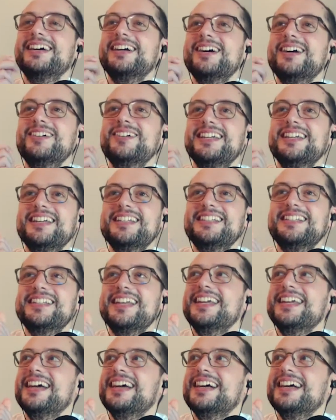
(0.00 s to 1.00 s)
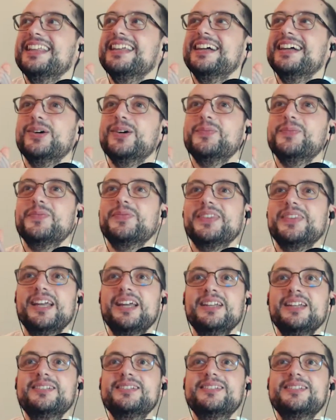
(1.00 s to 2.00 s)
How can I say that?
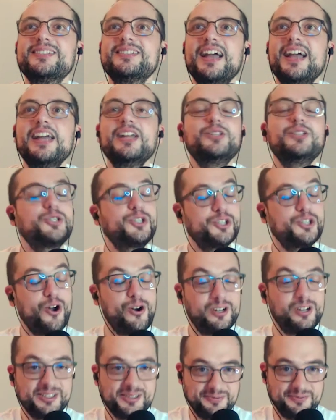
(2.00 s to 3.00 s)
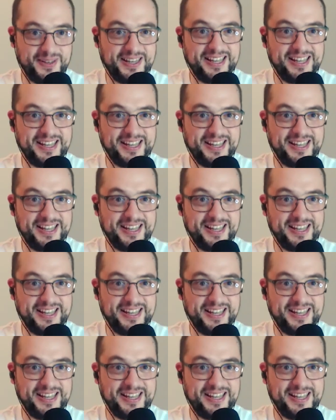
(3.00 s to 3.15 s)
It shocked